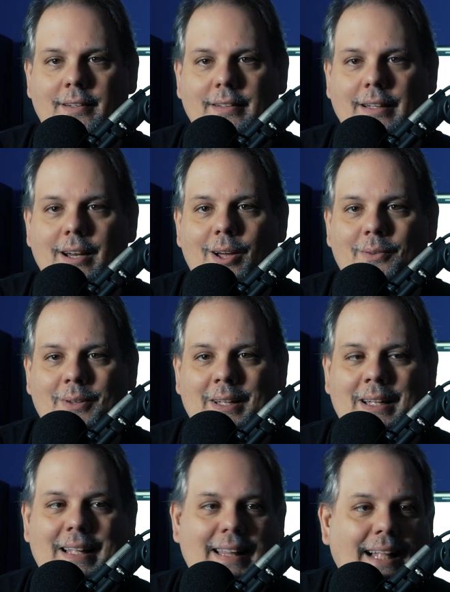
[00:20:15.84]
You know,
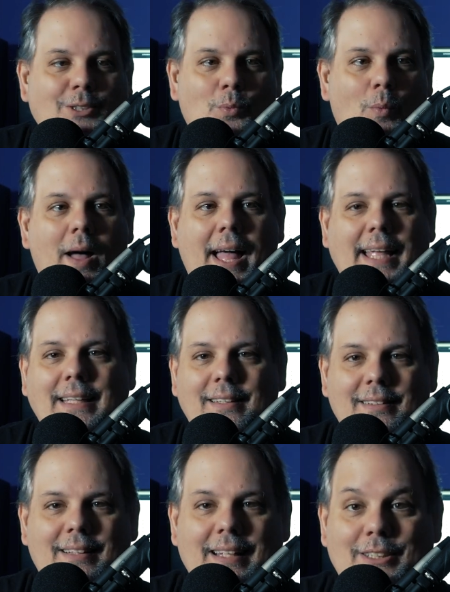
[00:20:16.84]
that's why
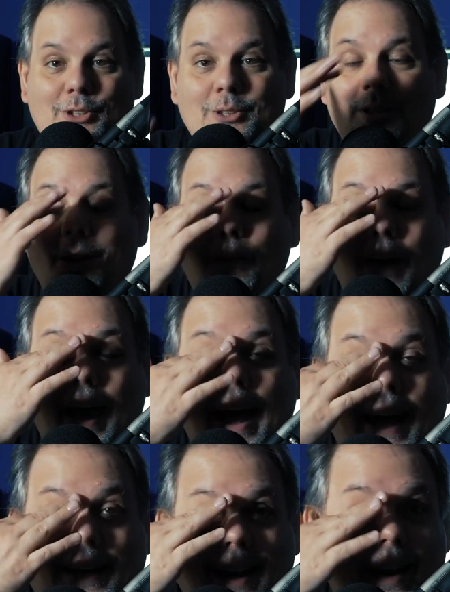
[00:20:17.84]
they shouldn't have
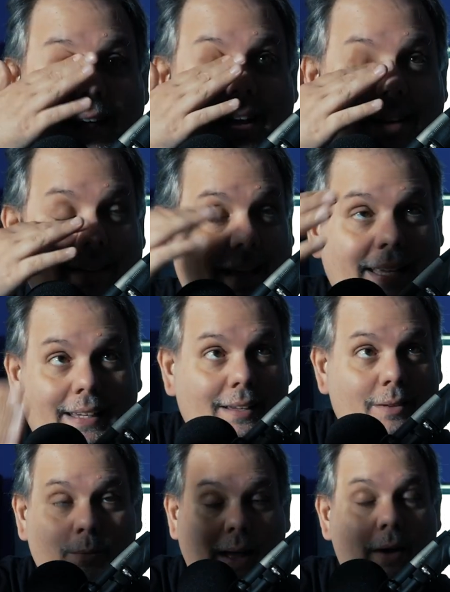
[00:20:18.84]
had, like,
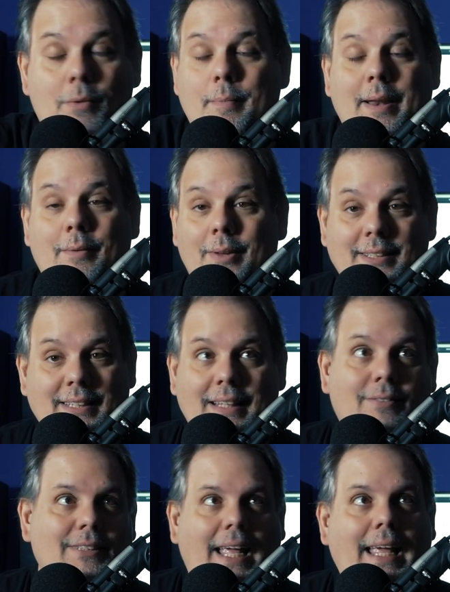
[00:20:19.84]
however many it was. I
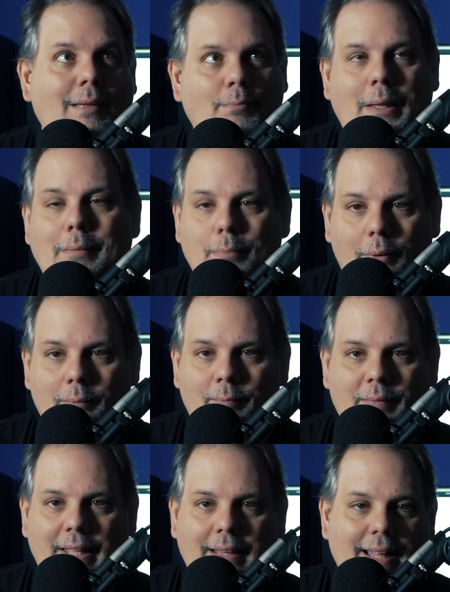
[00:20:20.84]
think it was 8 people
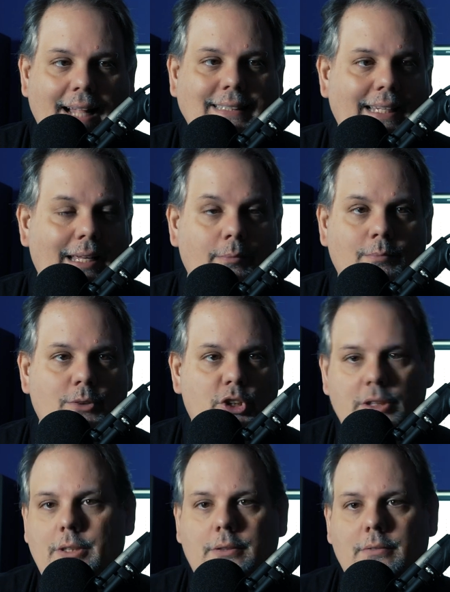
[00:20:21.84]
in that team
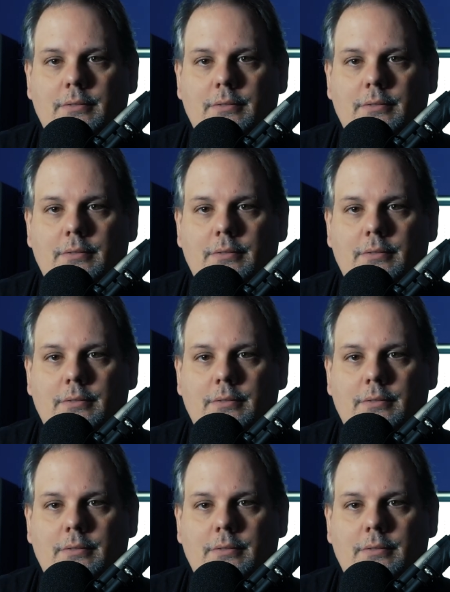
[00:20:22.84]
just